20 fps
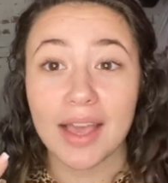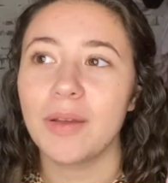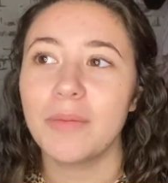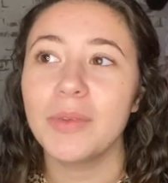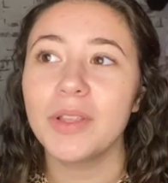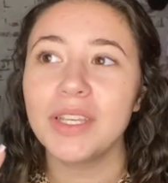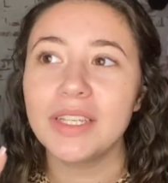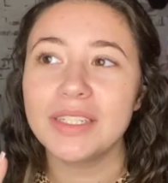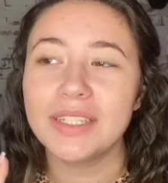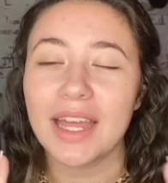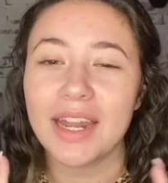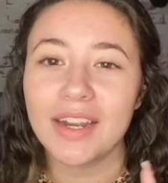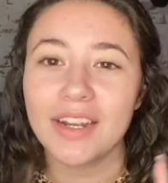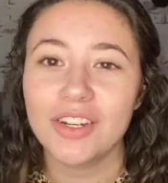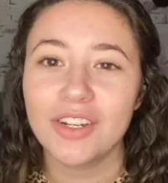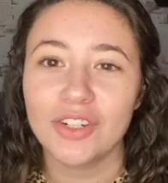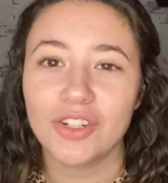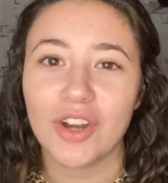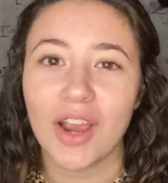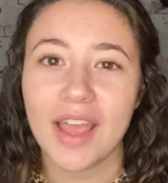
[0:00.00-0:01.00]
I'm really excited to
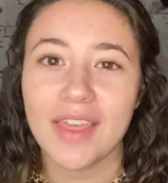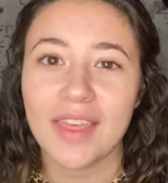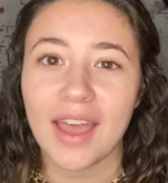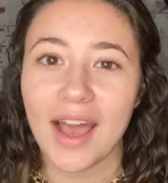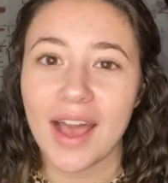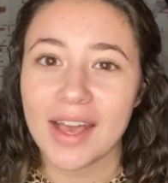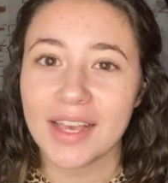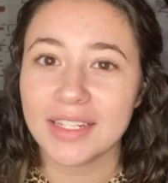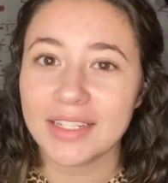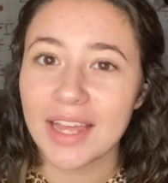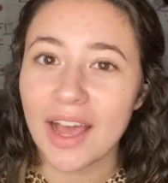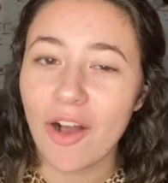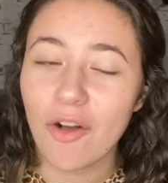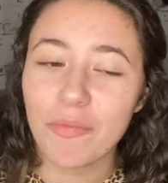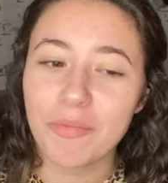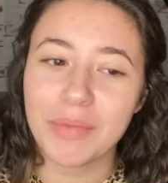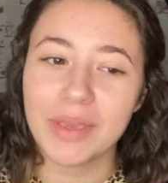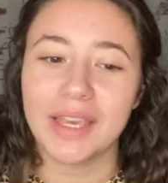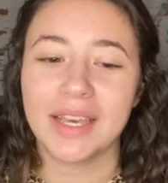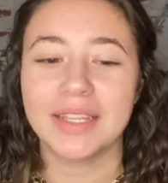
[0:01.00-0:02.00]
try the eyes out
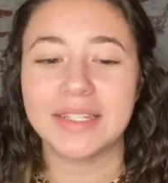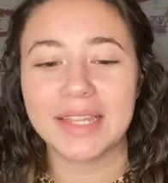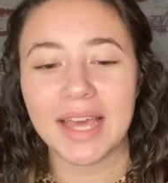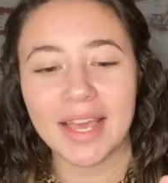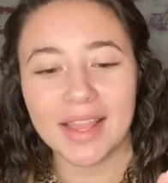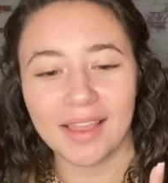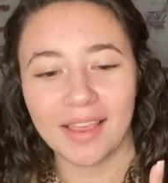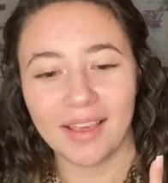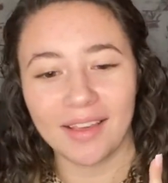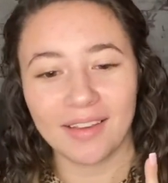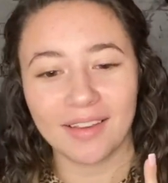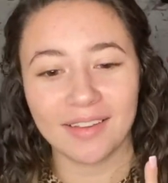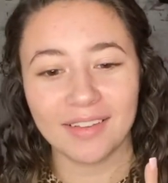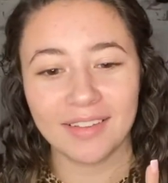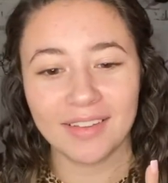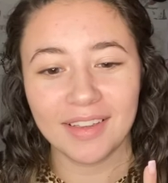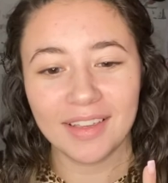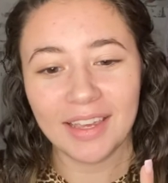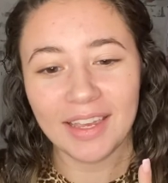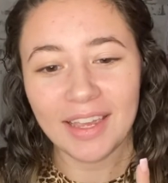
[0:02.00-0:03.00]
because I think
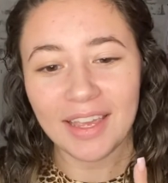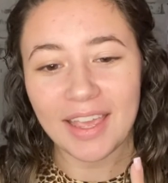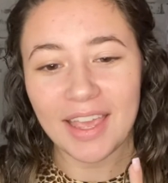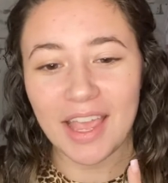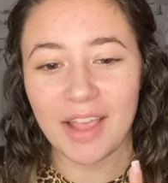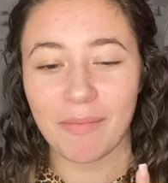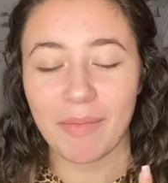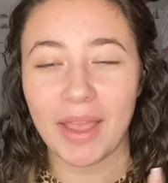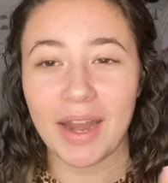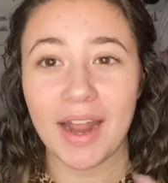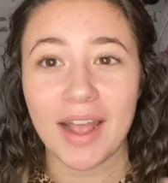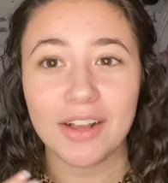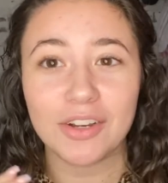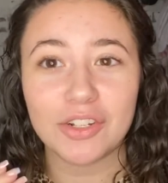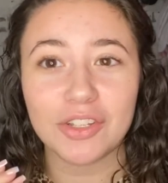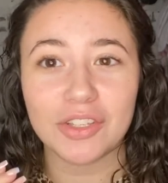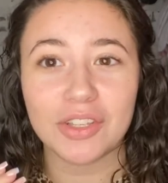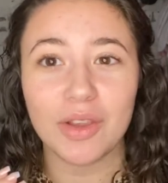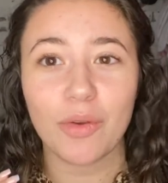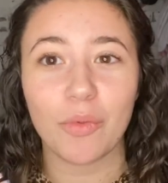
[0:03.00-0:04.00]
it might
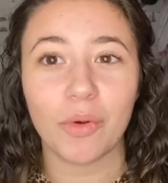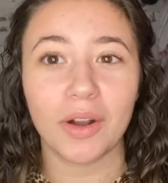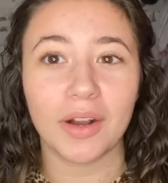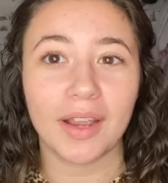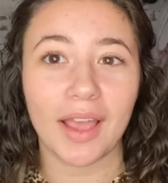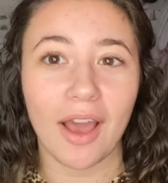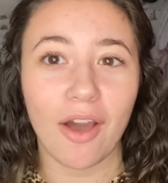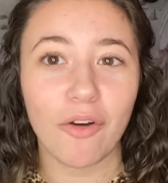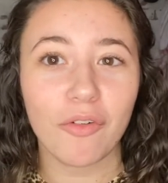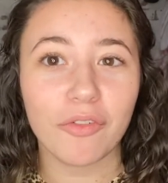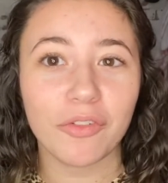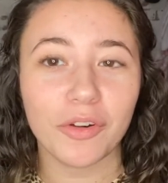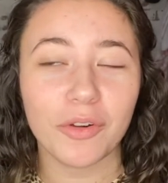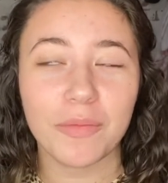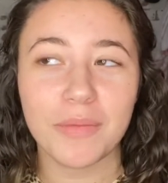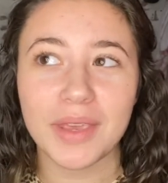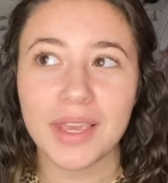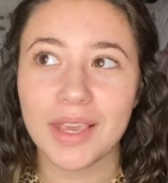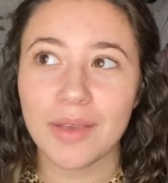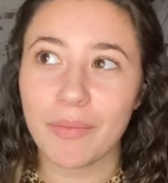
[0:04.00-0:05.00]
actually work out for
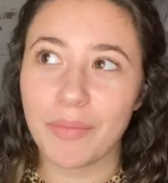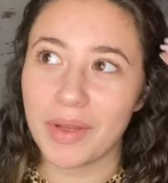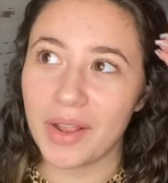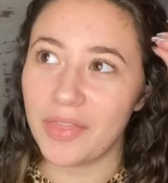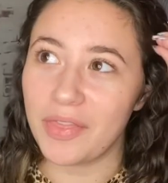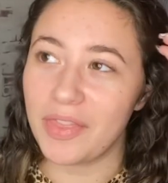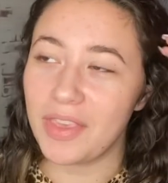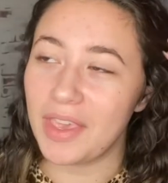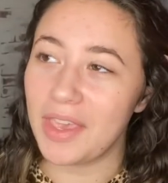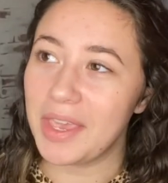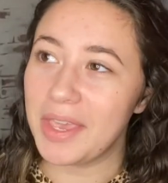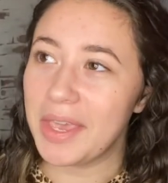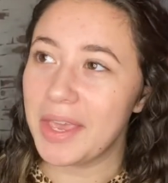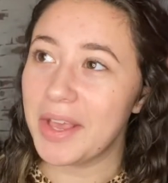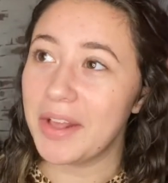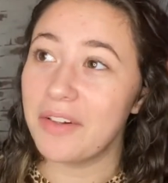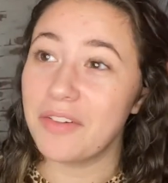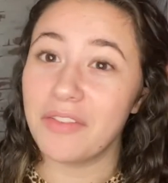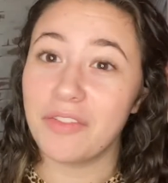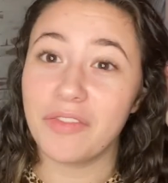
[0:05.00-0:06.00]
me, but the
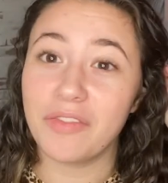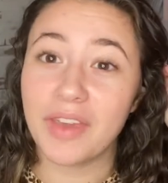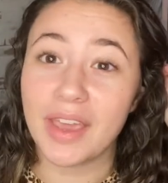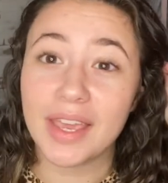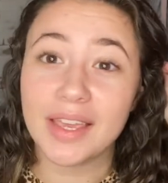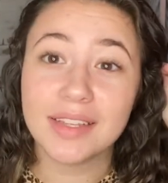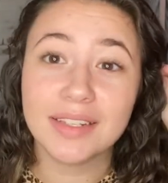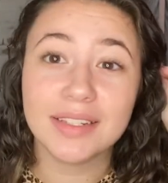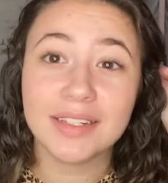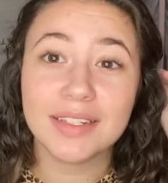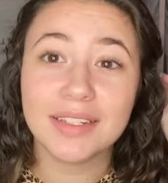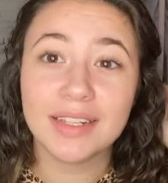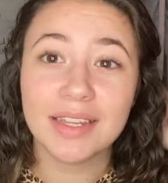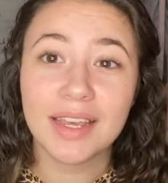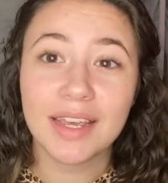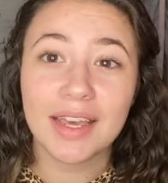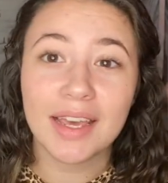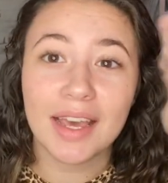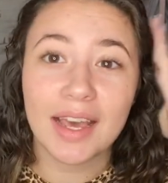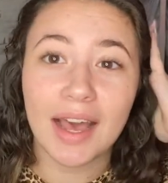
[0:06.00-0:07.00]
face,
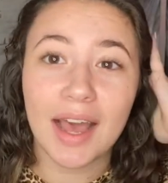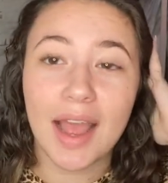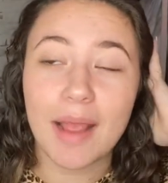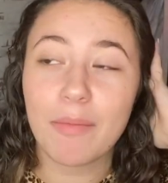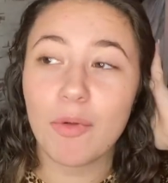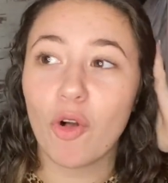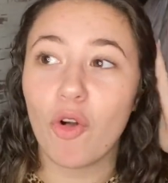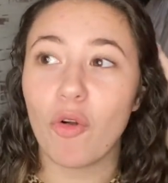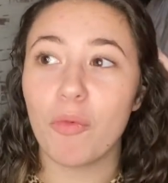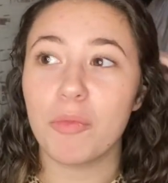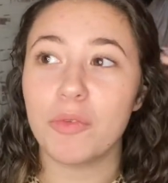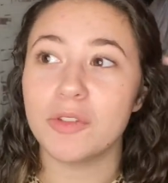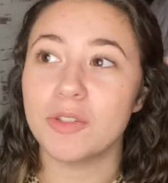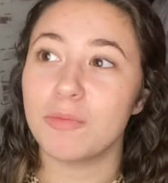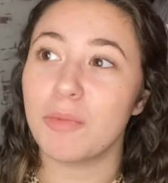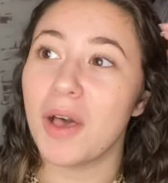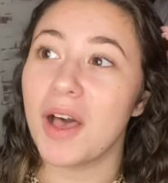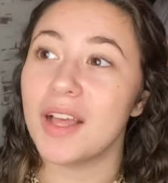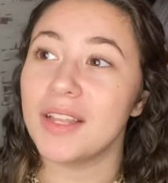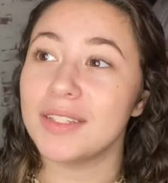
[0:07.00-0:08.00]
I'm almost
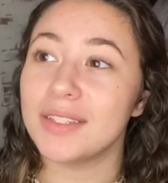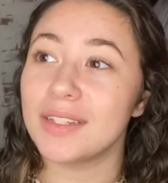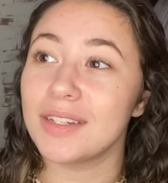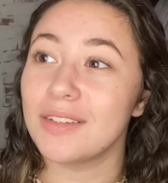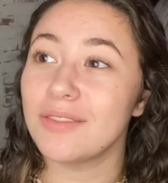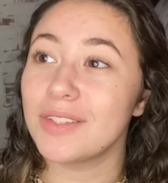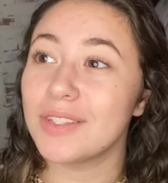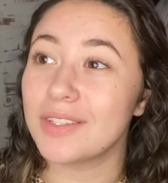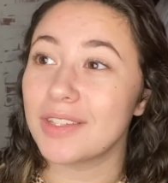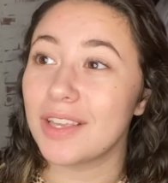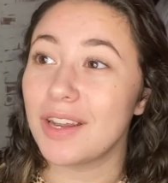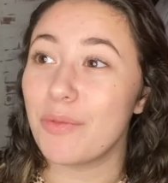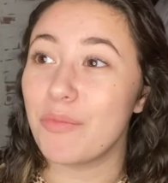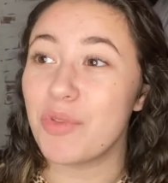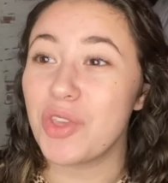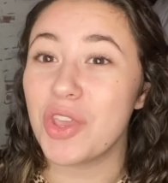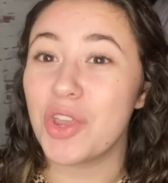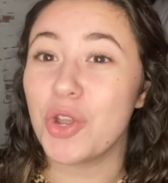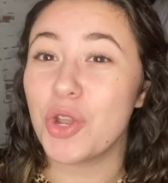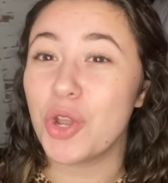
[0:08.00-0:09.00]
positive it's gonna be
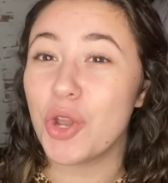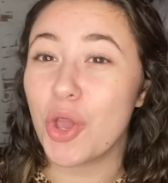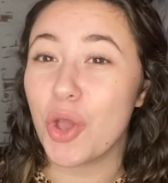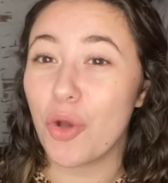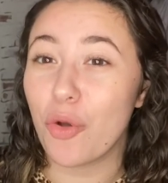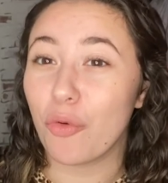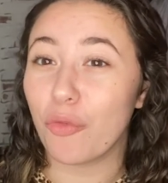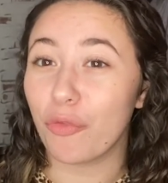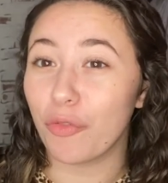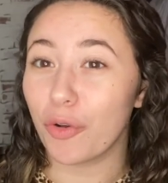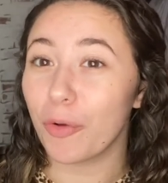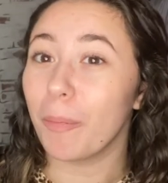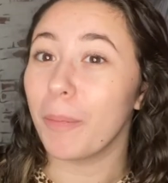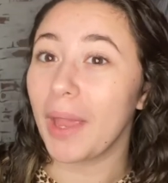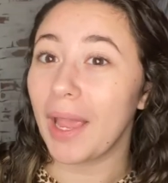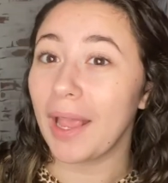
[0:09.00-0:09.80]
a no for me.